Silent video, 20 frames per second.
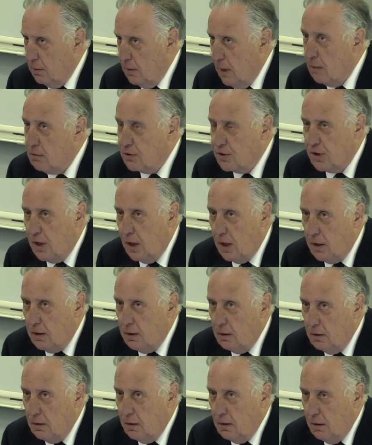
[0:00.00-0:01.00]

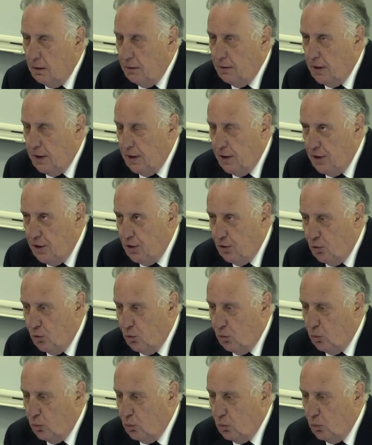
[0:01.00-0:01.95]
outside the EU.